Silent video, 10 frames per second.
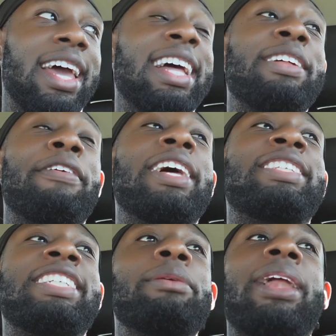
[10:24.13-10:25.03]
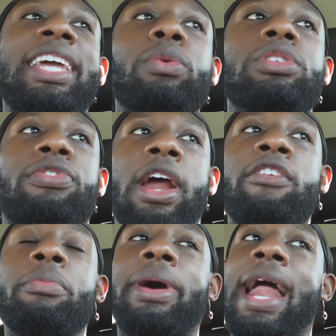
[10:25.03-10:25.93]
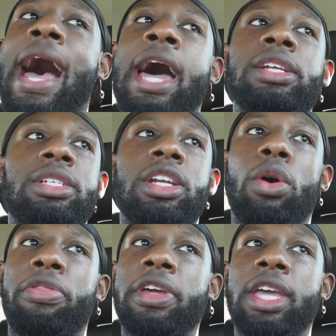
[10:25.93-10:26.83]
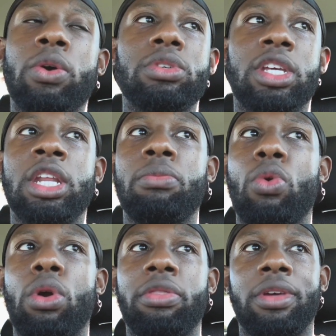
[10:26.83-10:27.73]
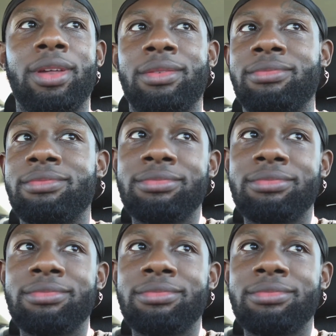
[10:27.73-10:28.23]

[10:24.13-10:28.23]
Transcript: It seemed like it was forever, but I honestly don't think it was any more than